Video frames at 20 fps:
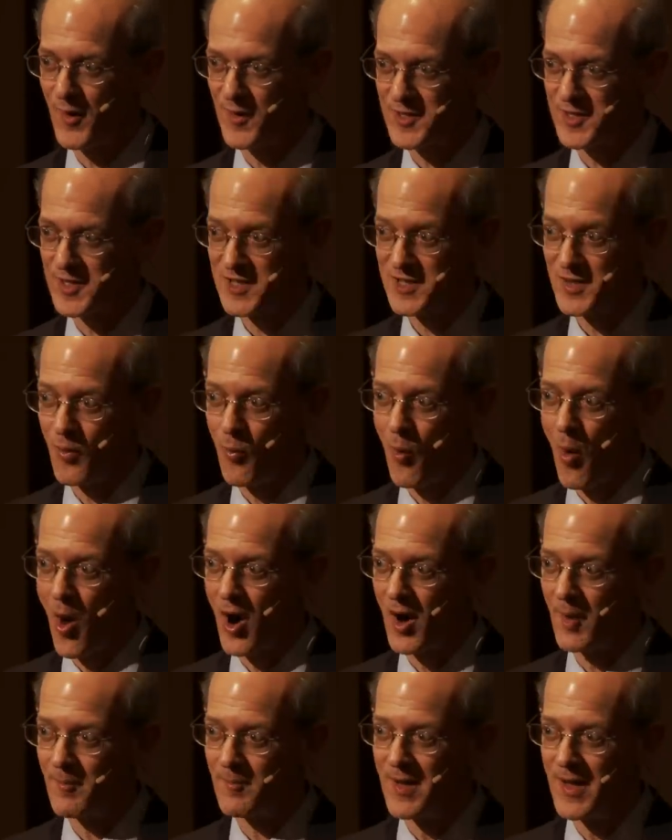And this is the
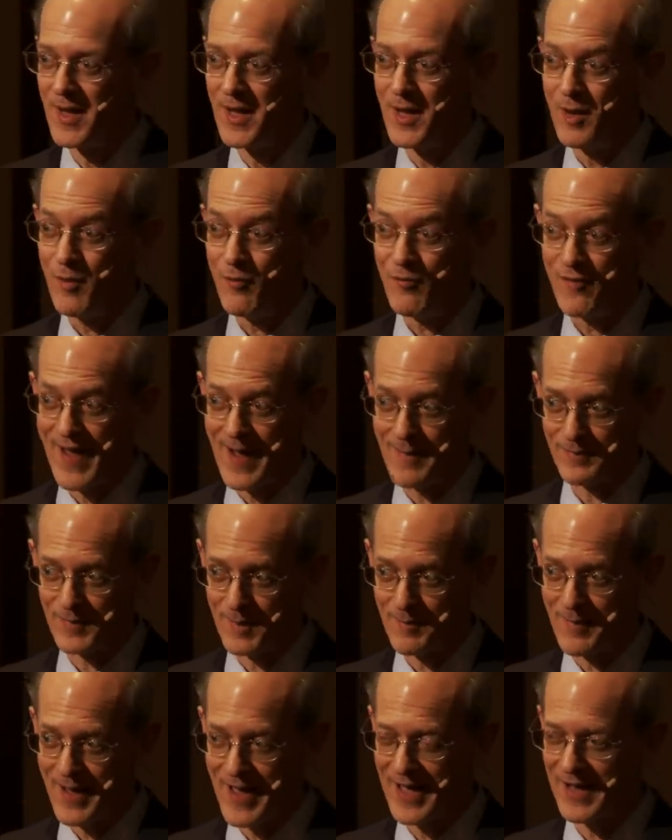warm
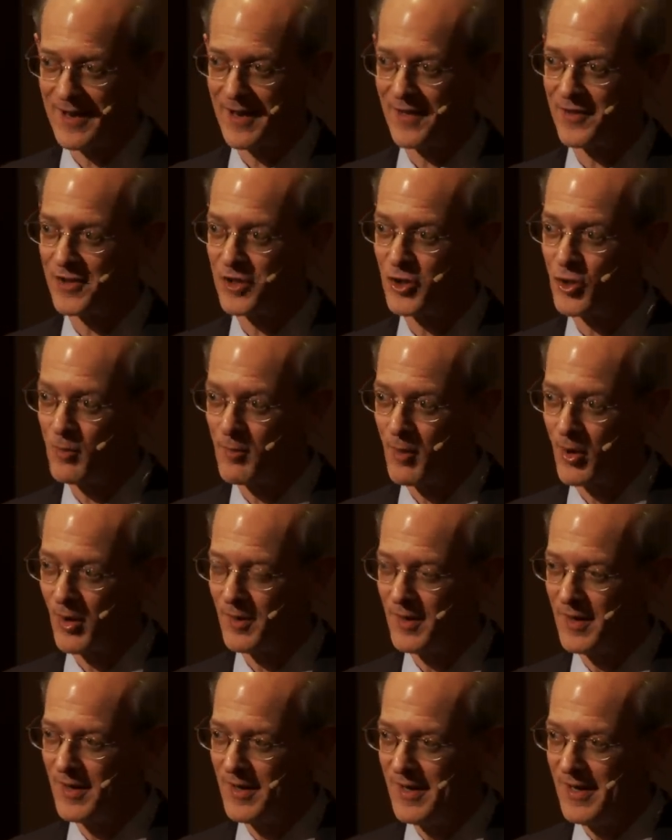family man and the humor.